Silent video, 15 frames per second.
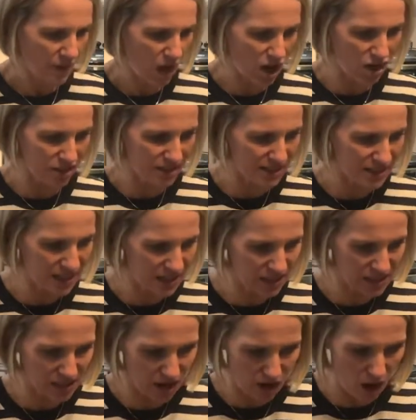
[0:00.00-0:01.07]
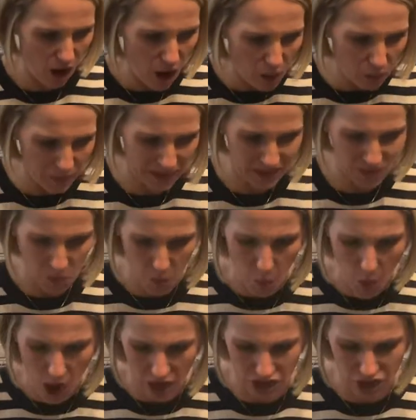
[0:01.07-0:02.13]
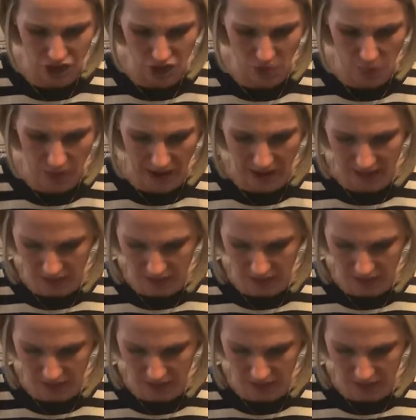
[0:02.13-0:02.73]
our sins are always washed away.